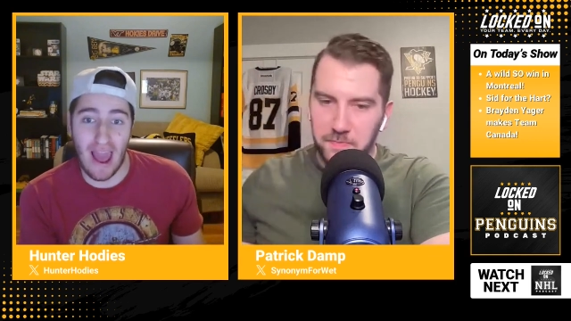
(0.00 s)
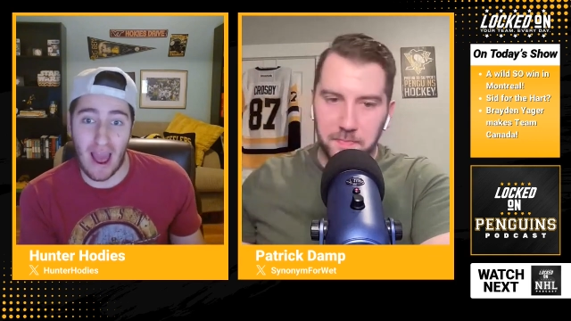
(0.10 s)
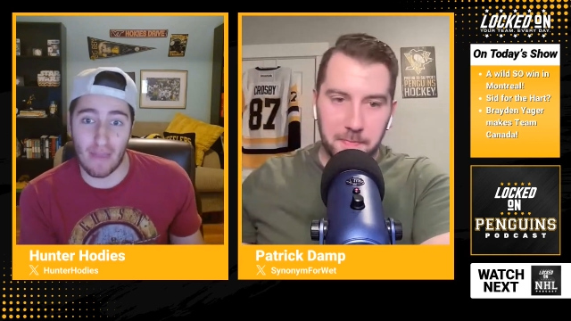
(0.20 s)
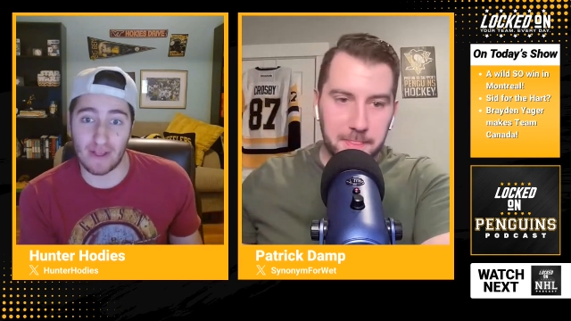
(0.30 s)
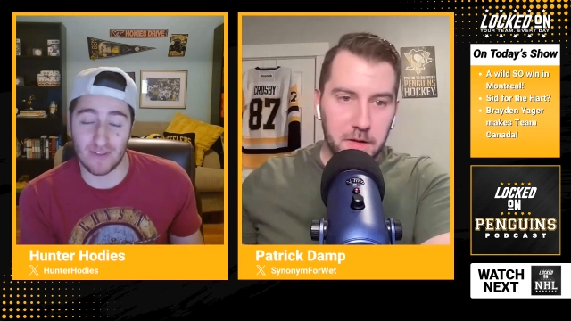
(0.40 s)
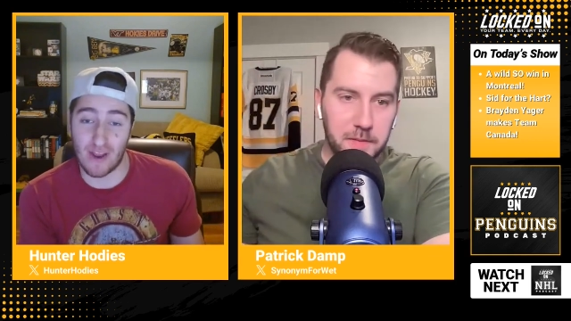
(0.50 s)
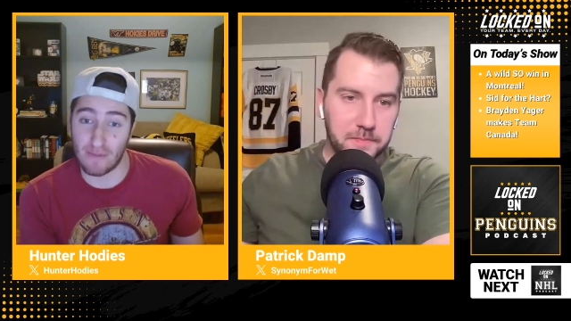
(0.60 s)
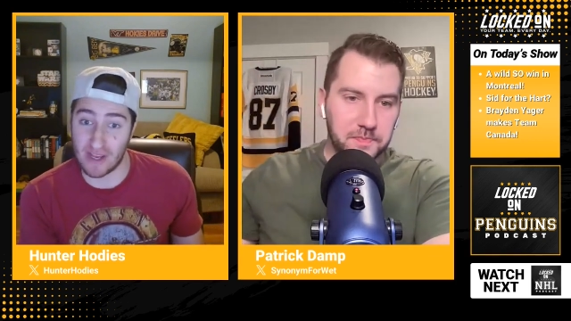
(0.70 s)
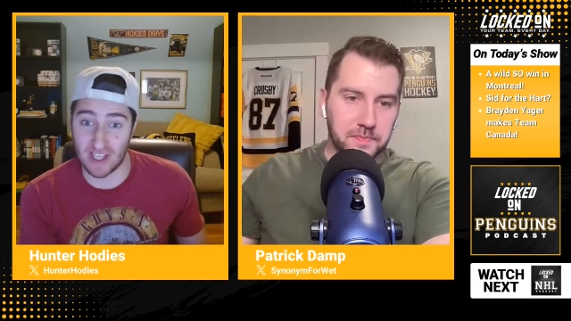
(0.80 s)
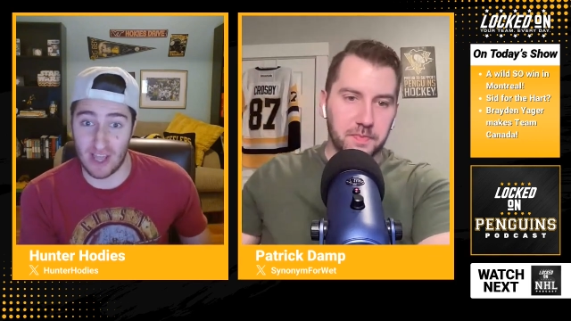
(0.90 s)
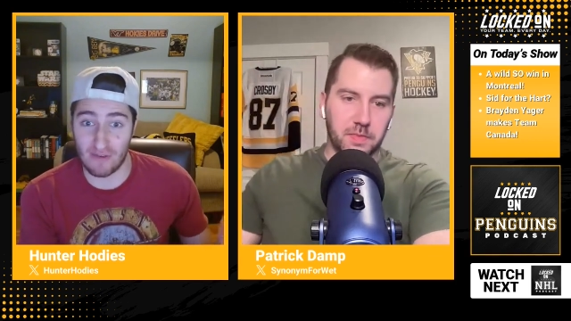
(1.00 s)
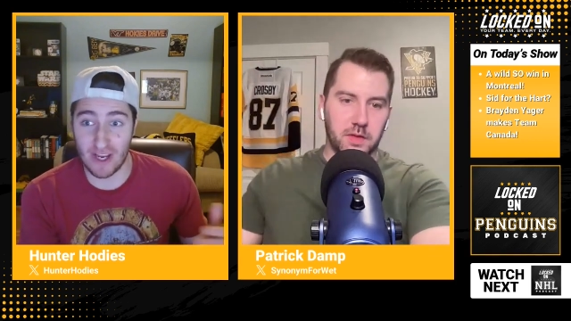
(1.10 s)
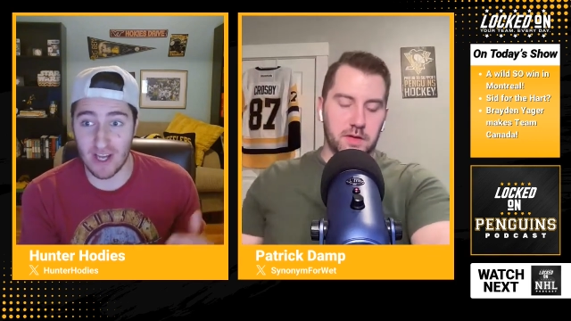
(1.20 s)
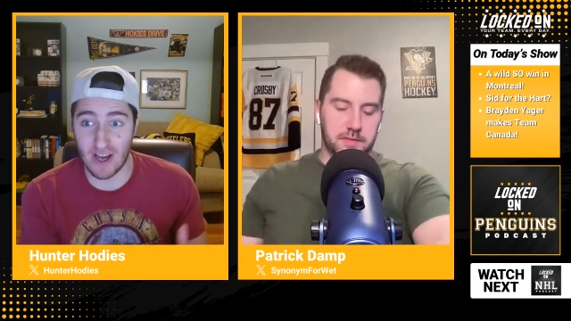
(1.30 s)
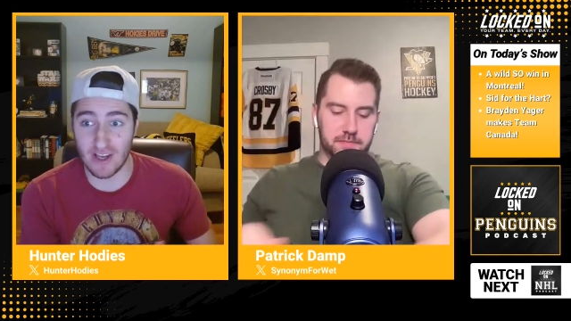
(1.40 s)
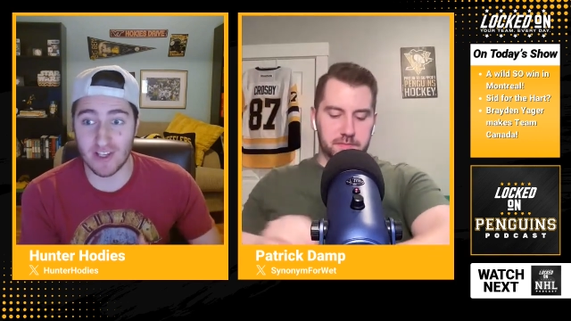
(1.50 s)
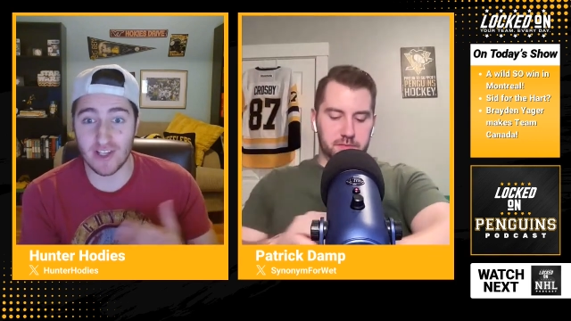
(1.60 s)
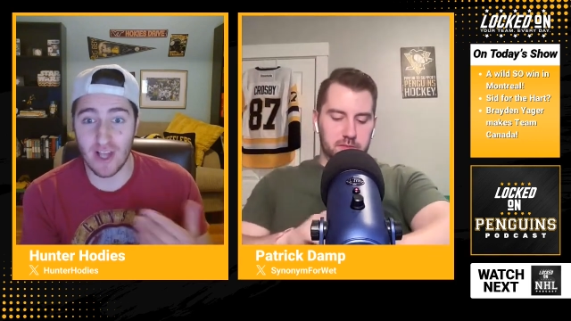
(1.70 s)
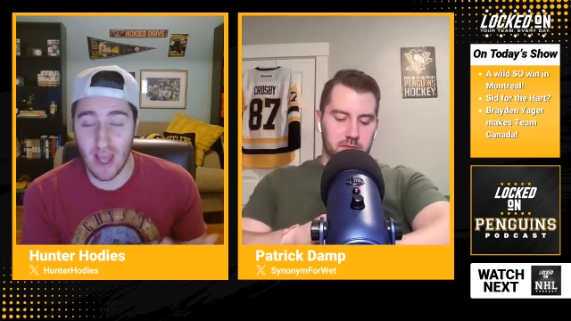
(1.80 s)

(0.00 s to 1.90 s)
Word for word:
Speaker 1: at this event, because if he does,